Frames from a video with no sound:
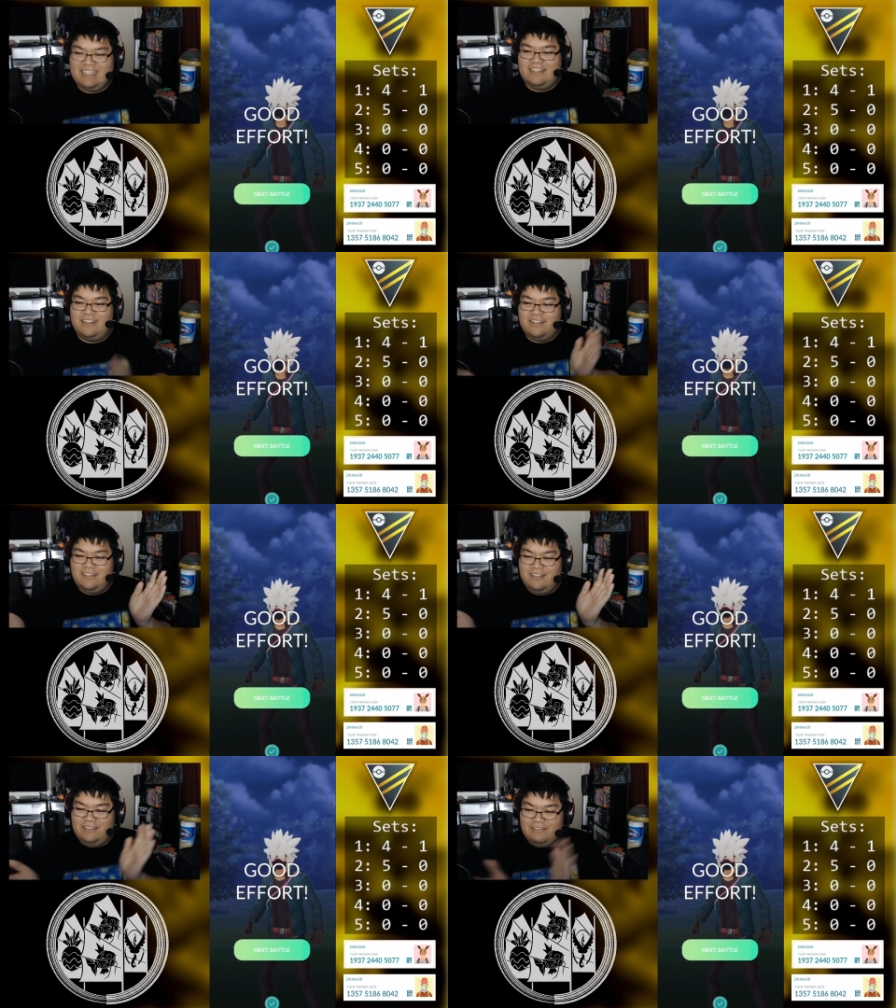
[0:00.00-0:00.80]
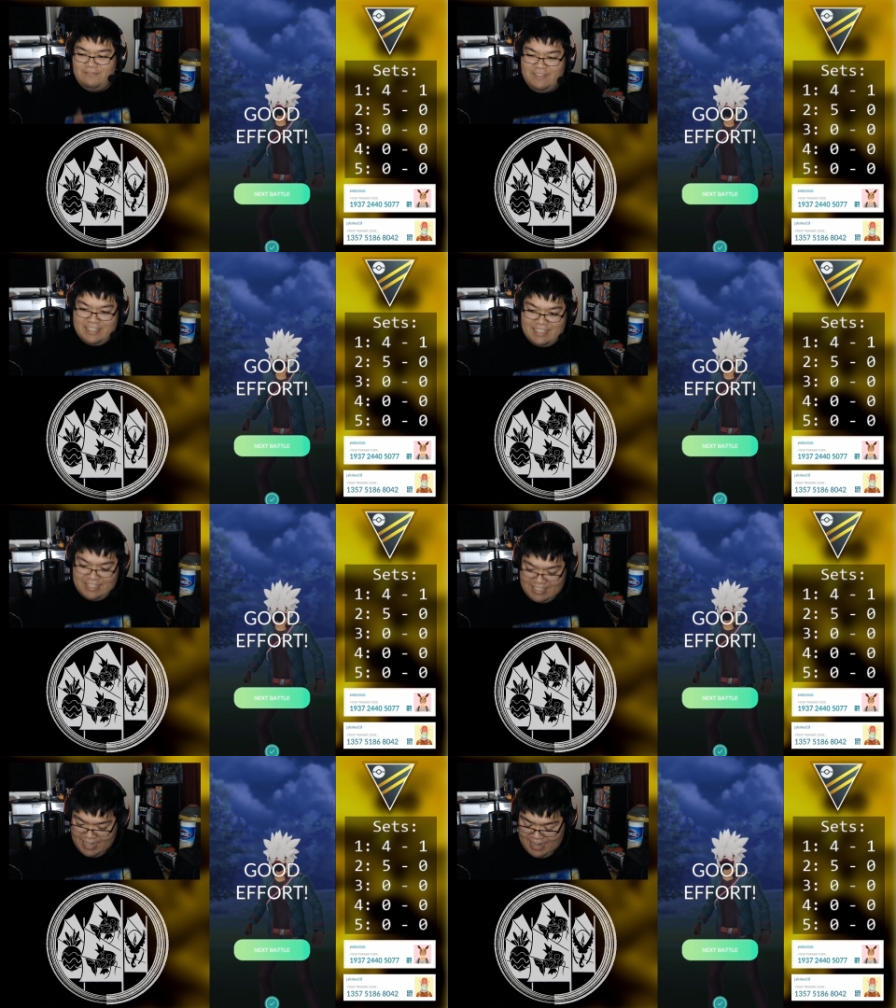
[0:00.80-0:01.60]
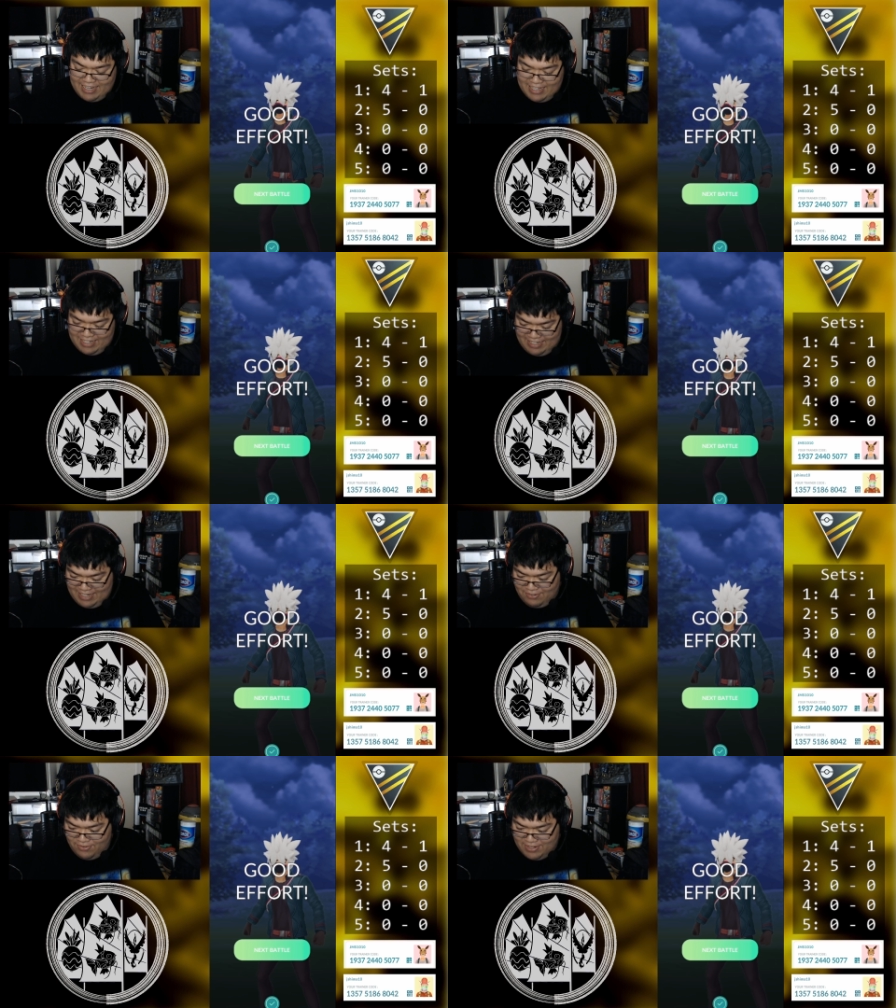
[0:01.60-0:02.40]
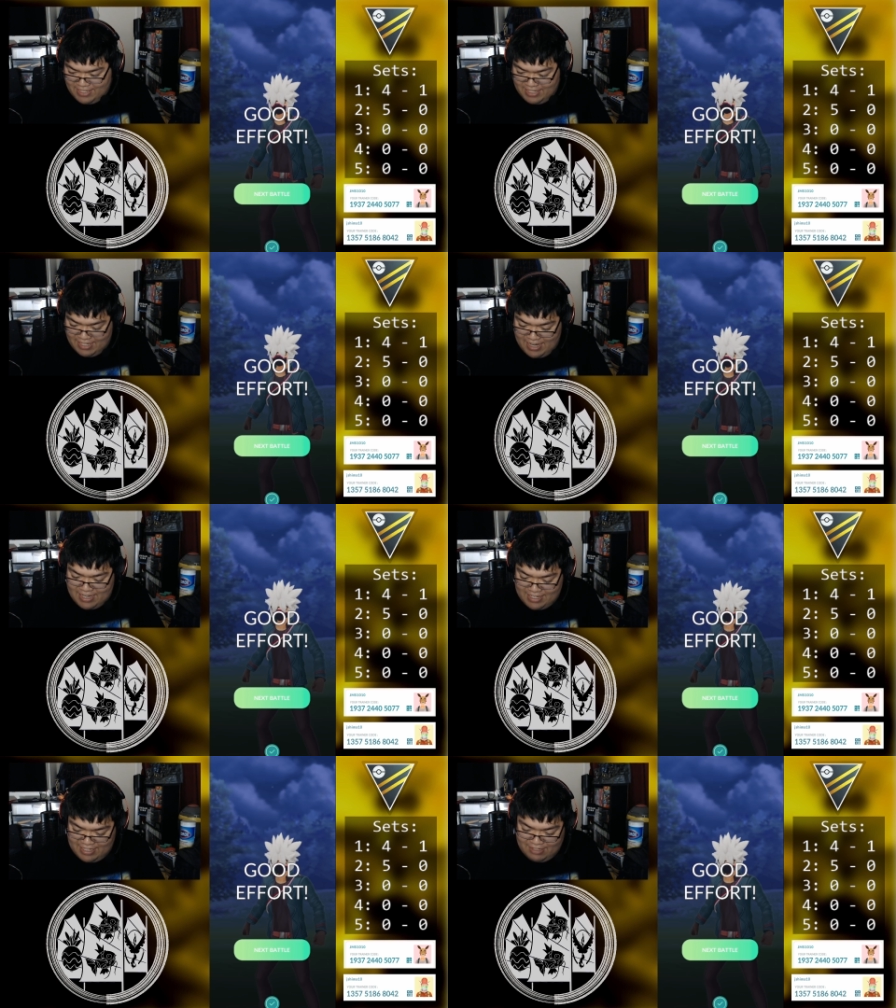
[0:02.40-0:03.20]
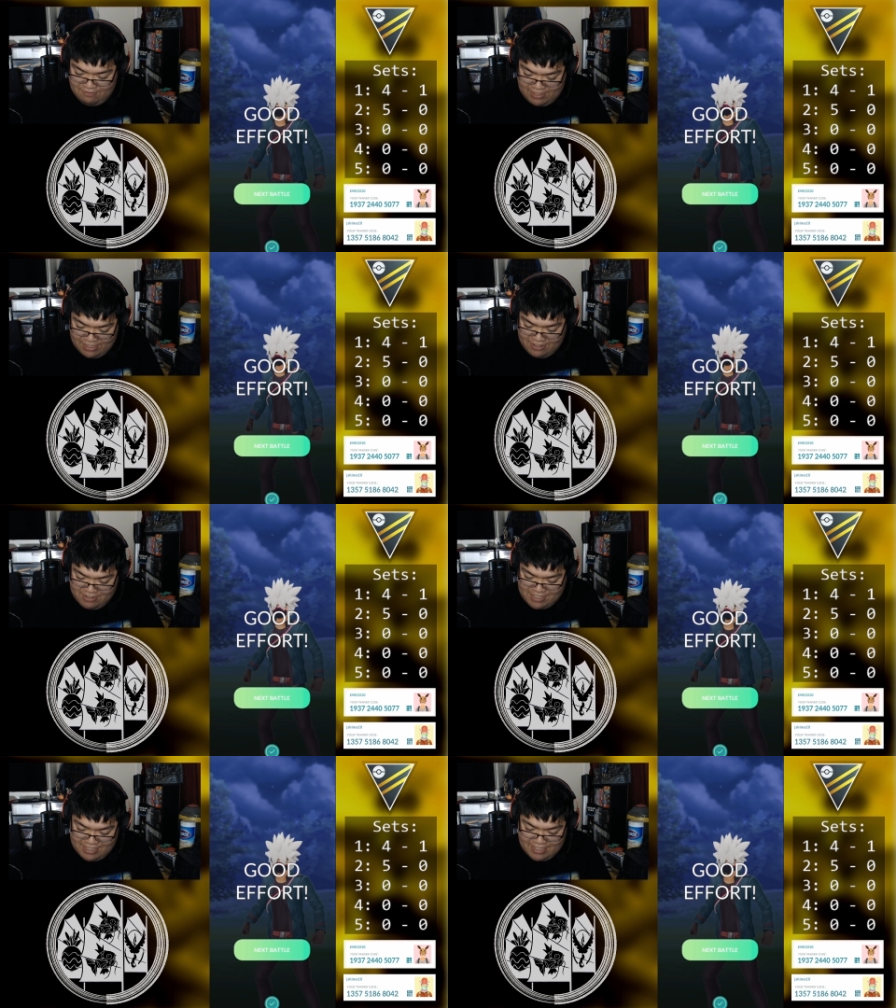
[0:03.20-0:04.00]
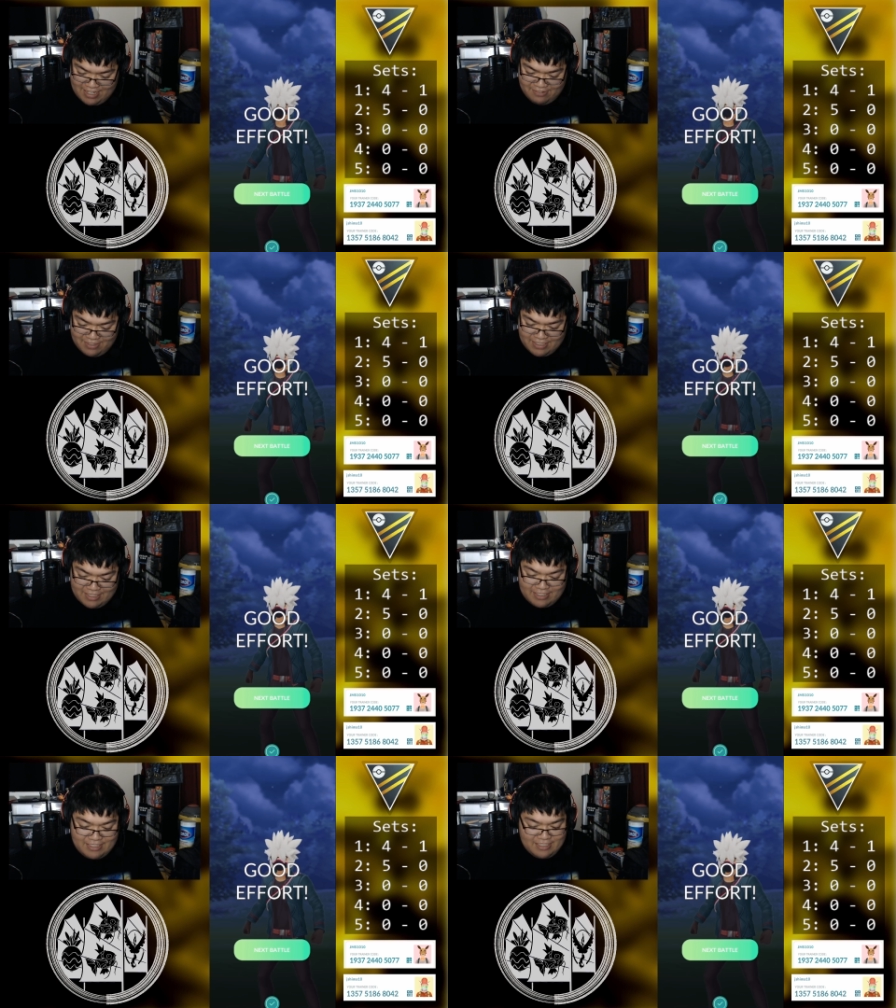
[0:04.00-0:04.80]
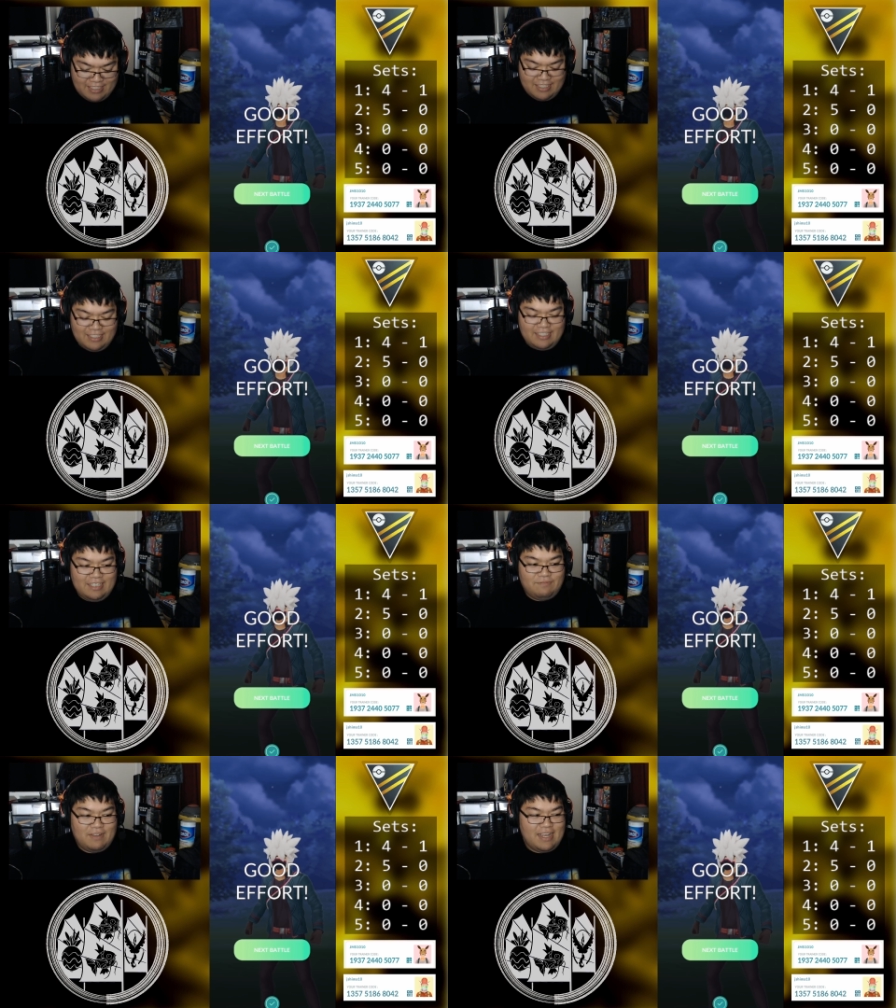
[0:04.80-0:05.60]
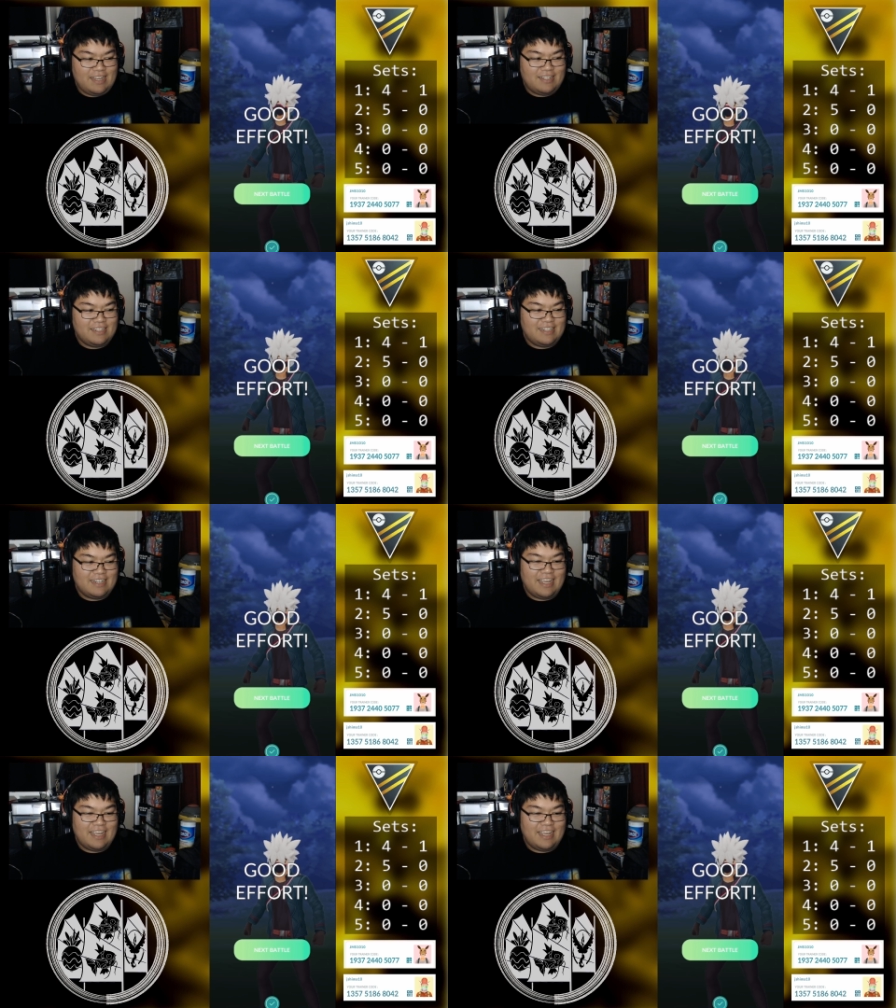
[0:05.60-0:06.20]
Woo! But dang it, if we did not come close on that one. My goodness.